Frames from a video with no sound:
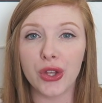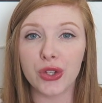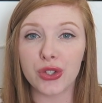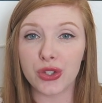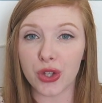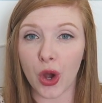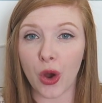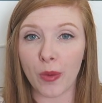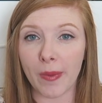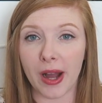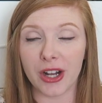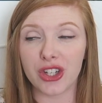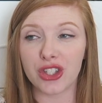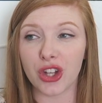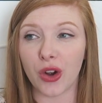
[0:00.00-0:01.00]
so
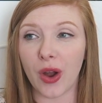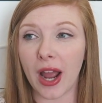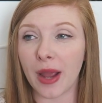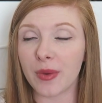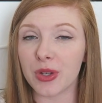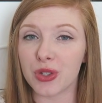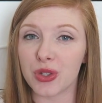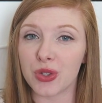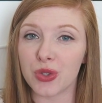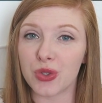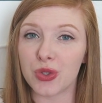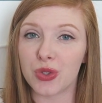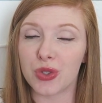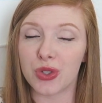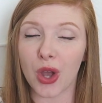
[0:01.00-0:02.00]
much. So I was
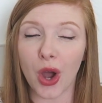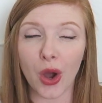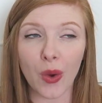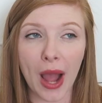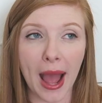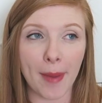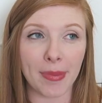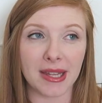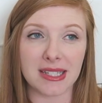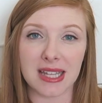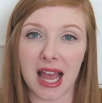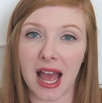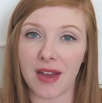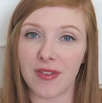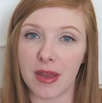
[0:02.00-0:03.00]
so happy to
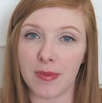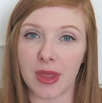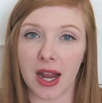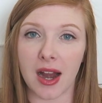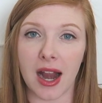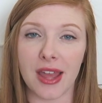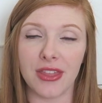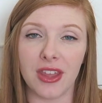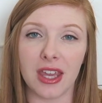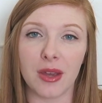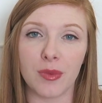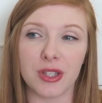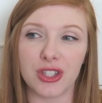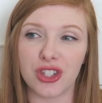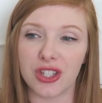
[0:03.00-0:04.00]
have him there. I think it
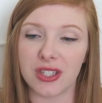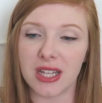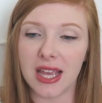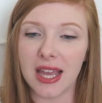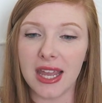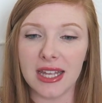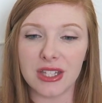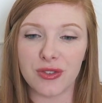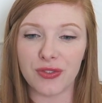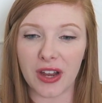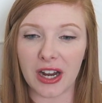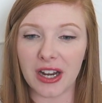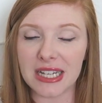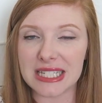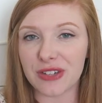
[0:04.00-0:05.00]
was just, it's a
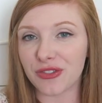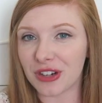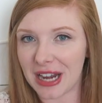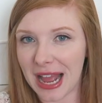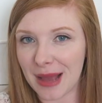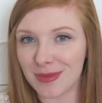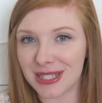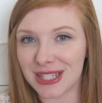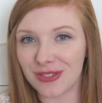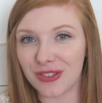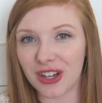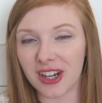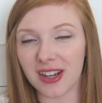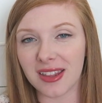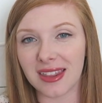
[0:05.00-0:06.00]
very different
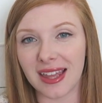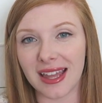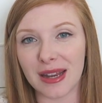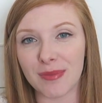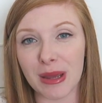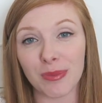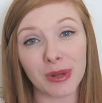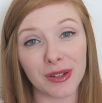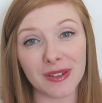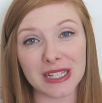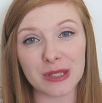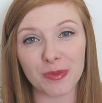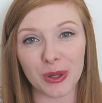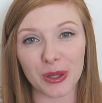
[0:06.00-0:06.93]
atmosphere than my previous